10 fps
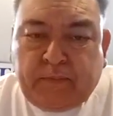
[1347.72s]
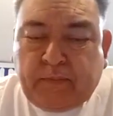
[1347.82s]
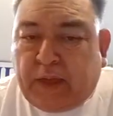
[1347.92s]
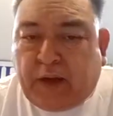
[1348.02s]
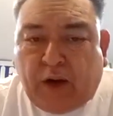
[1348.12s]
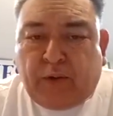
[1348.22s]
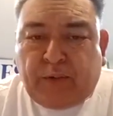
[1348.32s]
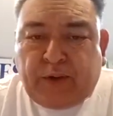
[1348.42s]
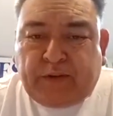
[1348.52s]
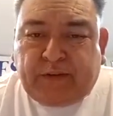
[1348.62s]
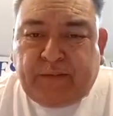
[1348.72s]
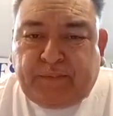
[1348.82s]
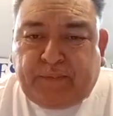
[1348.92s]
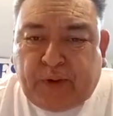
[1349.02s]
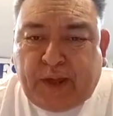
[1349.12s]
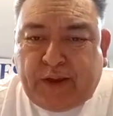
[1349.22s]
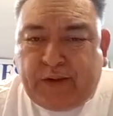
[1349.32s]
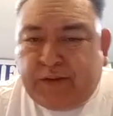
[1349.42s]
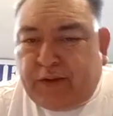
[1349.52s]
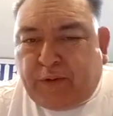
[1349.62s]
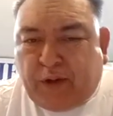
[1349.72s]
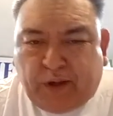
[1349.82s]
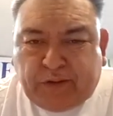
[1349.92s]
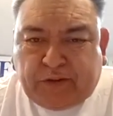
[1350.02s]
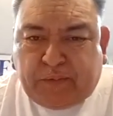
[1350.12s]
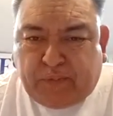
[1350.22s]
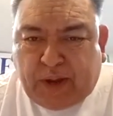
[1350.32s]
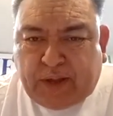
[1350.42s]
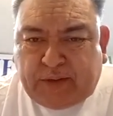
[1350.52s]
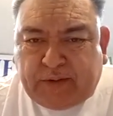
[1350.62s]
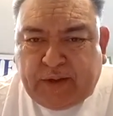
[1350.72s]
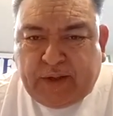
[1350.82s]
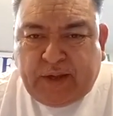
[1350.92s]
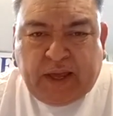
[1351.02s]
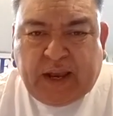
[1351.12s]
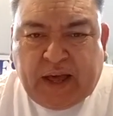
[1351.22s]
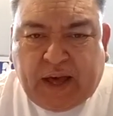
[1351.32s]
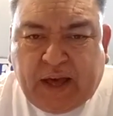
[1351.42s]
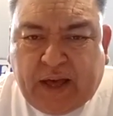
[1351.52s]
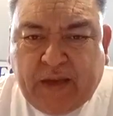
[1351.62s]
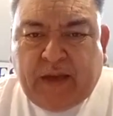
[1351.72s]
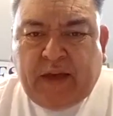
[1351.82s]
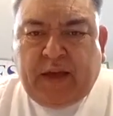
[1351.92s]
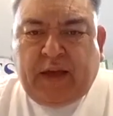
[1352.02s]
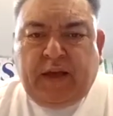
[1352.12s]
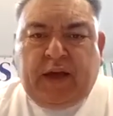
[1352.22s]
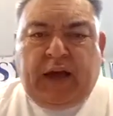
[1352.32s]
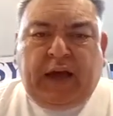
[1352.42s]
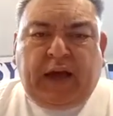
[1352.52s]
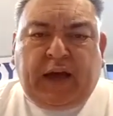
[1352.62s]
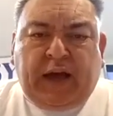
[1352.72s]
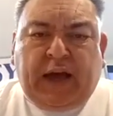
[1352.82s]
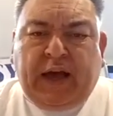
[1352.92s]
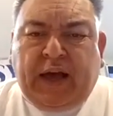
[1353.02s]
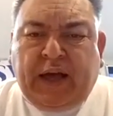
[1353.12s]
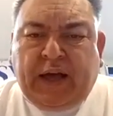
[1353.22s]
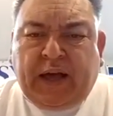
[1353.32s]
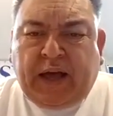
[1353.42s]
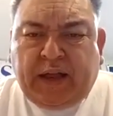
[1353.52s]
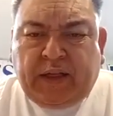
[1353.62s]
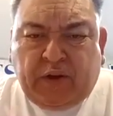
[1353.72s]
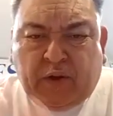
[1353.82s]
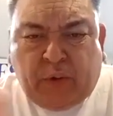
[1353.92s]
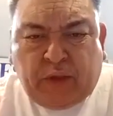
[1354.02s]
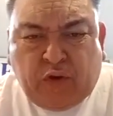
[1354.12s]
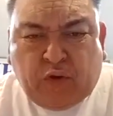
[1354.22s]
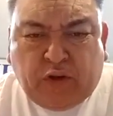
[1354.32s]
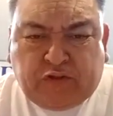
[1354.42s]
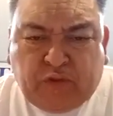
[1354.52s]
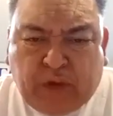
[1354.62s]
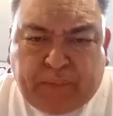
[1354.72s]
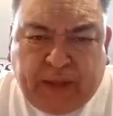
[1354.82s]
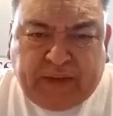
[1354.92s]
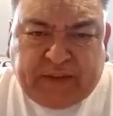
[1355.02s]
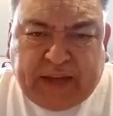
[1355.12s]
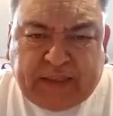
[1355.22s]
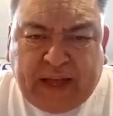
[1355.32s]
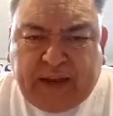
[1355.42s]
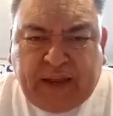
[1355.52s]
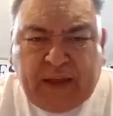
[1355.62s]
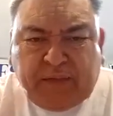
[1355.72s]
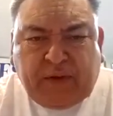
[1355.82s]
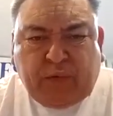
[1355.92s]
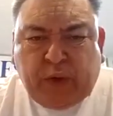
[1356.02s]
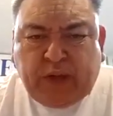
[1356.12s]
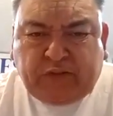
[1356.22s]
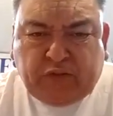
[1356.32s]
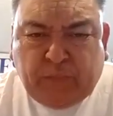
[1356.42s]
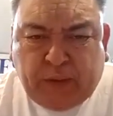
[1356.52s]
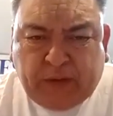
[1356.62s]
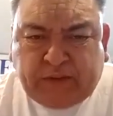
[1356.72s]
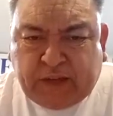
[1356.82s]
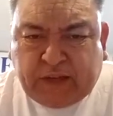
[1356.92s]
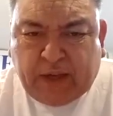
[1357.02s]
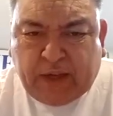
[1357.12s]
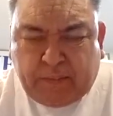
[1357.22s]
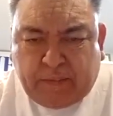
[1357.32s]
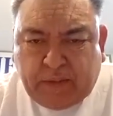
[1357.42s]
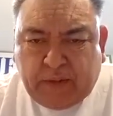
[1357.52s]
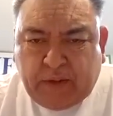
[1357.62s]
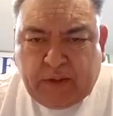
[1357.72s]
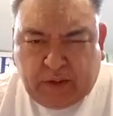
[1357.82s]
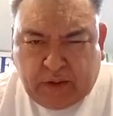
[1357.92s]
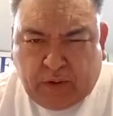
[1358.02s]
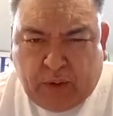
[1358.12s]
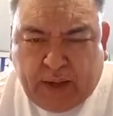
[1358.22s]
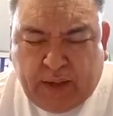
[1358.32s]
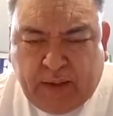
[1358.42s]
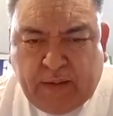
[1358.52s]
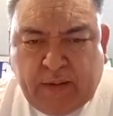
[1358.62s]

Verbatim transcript: They all received prayer and they were all surprised. And I, yeah. I, I, I, I, you know, when you go to a place like that, never waste too much time. You know why?